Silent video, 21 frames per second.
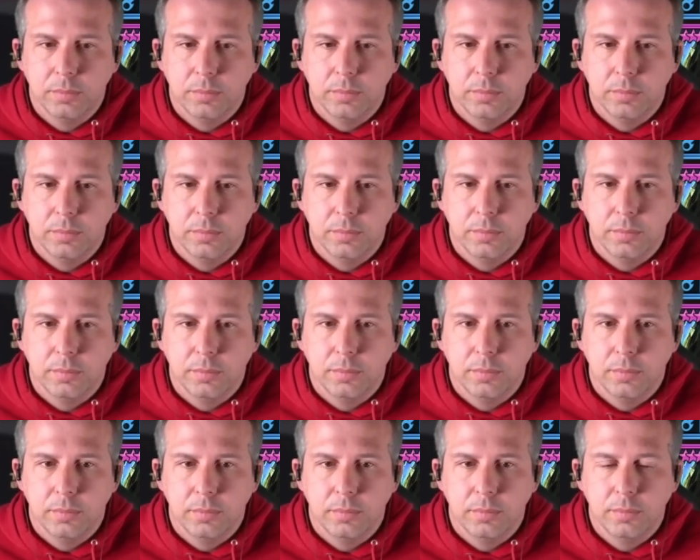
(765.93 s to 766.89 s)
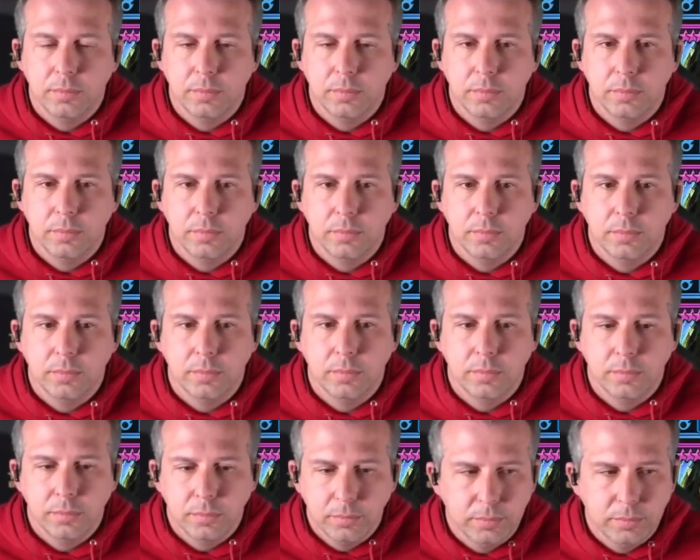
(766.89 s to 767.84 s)

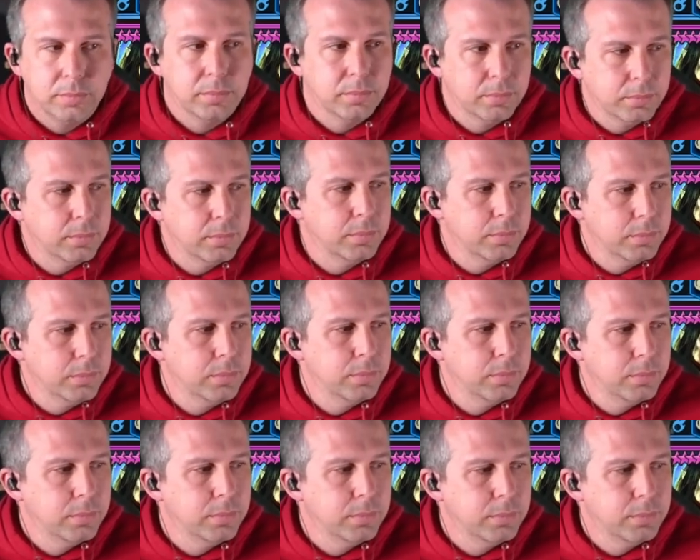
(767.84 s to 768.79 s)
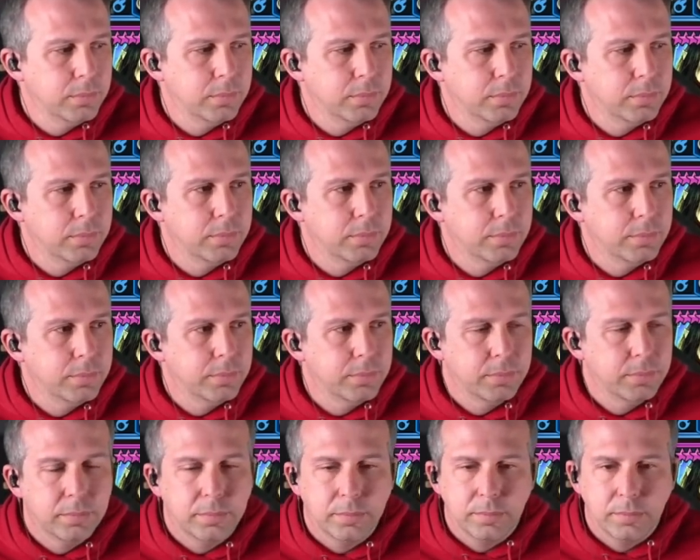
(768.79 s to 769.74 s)

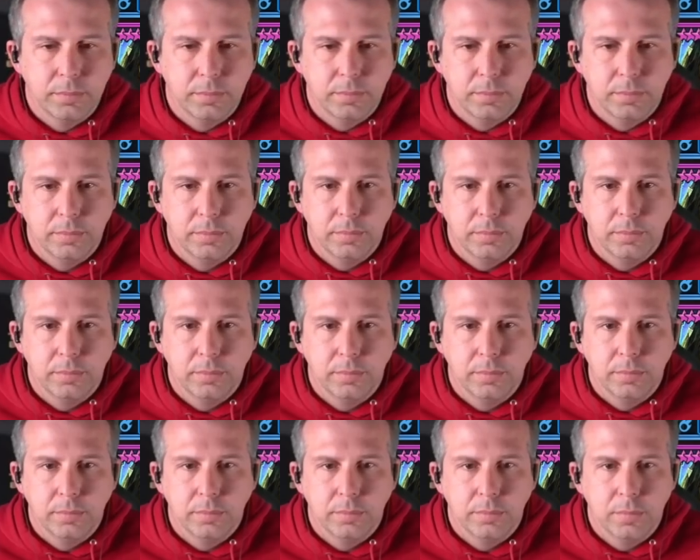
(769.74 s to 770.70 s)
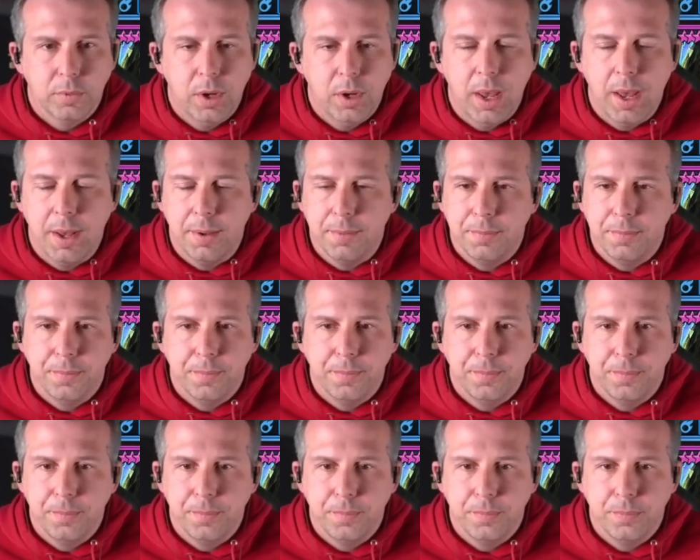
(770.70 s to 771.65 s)

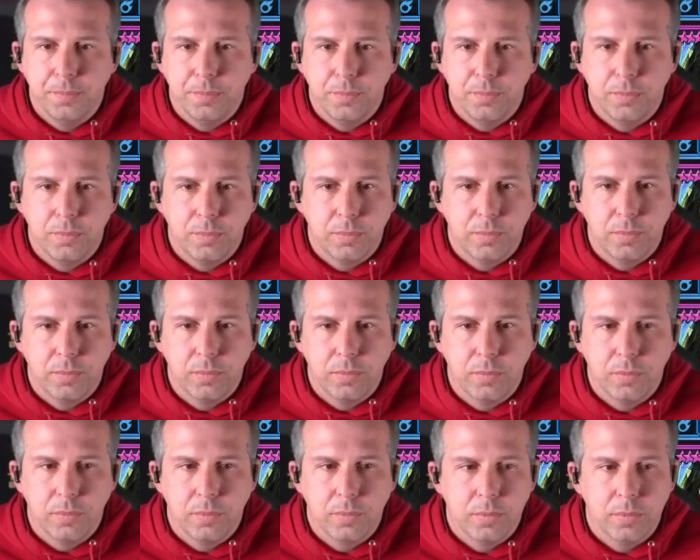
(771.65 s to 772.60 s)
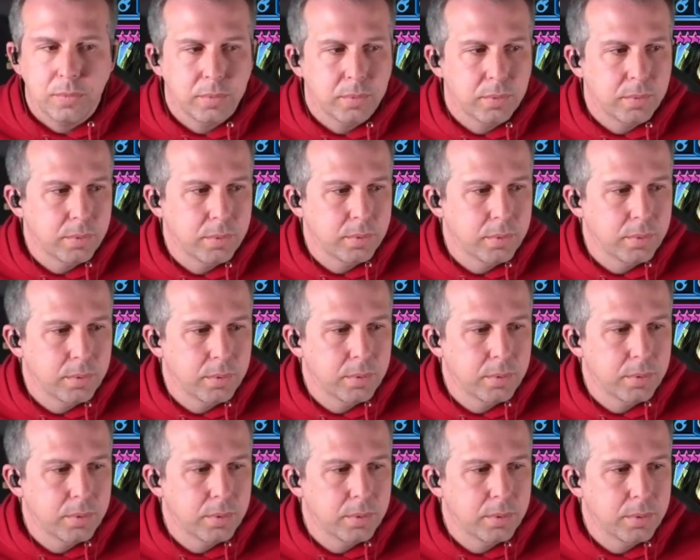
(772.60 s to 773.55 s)

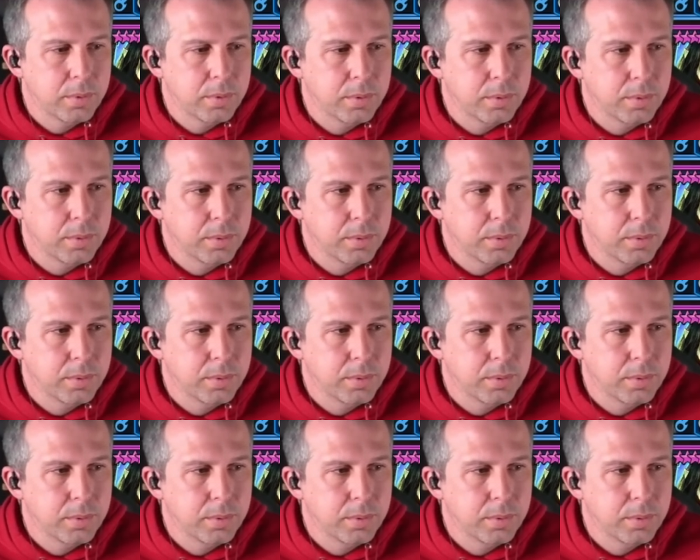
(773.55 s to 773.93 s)
No words are spoken by the person on screen.